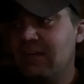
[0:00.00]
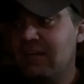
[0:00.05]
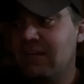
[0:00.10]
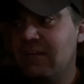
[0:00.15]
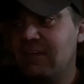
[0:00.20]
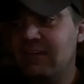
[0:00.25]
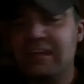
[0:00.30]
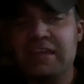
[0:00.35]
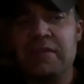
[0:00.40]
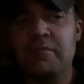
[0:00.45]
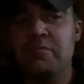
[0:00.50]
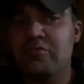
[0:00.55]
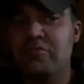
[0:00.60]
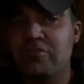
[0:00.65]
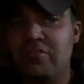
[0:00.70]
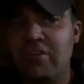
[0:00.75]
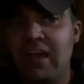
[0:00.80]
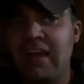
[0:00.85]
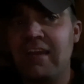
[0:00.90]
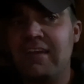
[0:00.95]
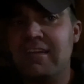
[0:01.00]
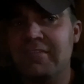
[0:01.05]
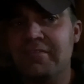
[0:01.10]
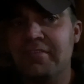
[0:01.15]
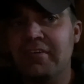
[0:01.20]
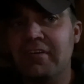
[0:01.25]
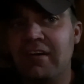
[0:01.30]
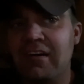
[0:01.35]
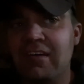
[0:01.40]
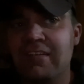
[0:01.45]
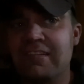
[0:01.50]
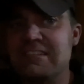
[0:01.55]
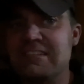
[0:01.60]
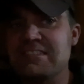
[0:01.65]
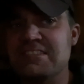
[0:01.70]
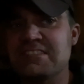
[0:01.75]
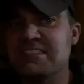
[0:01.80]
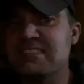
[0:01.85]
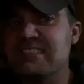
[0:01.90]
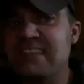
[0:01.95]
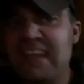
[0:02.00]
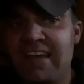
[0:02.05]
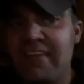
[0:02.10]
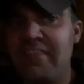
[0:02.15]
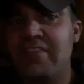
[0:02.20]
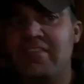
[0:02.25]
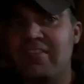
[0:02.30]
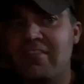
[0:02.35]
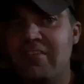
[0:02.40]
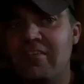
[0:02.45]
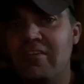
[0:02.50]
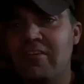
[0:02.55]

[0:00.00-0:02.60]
keep track of all these deaths